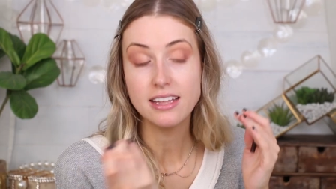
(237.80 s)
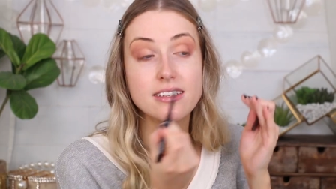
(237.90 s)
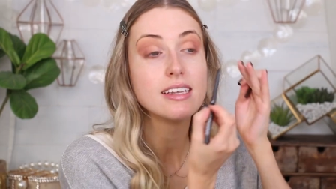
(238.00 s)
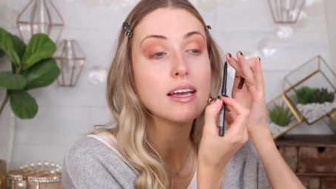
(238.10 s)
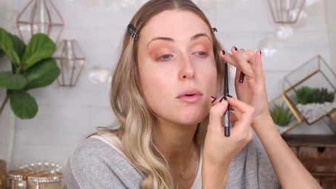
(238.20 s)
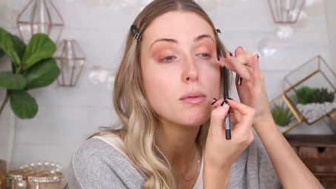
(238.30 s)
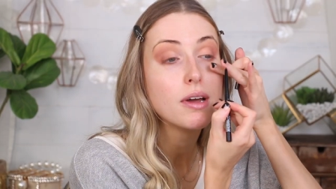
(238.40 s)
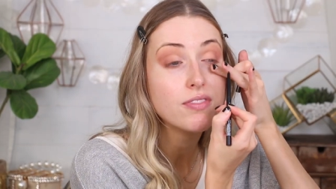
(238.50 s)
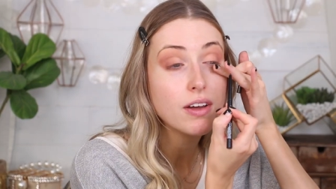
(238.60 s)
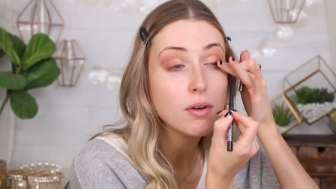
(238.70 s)
It's like one of
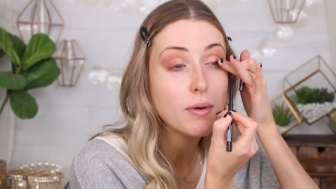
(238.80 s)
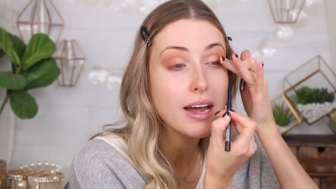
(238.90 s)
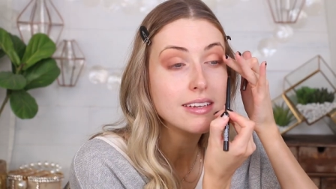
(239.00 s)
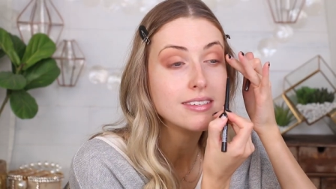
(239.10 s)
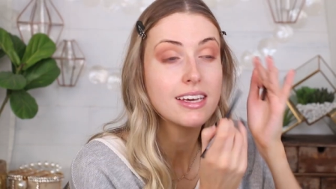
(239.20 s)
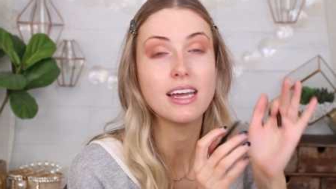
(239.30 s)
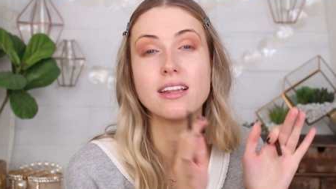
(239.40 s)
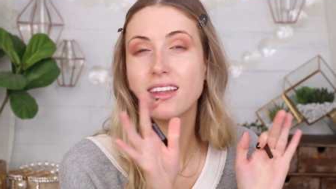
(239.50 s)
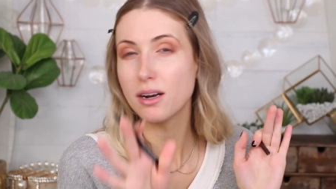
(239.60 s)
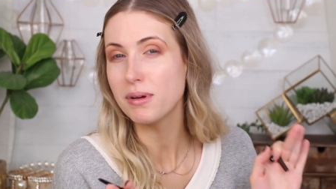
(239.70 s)
my favorite ways to get a
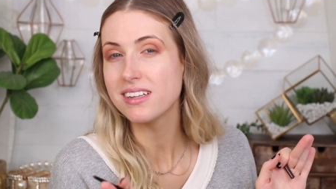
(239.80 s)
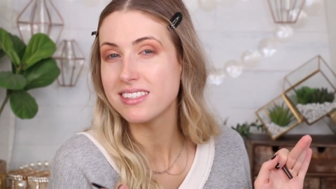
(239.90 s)
little bit of